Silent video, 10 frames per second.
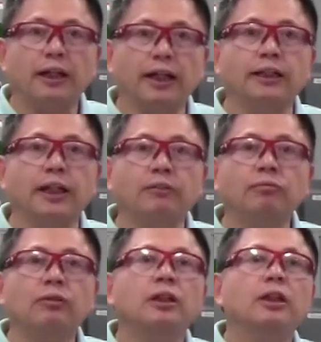And
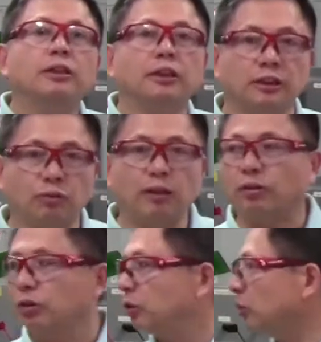then the
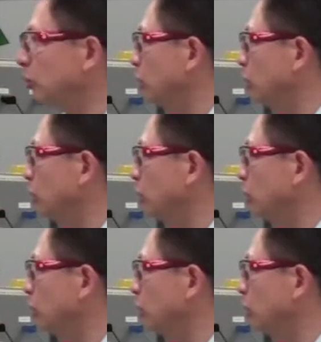instructor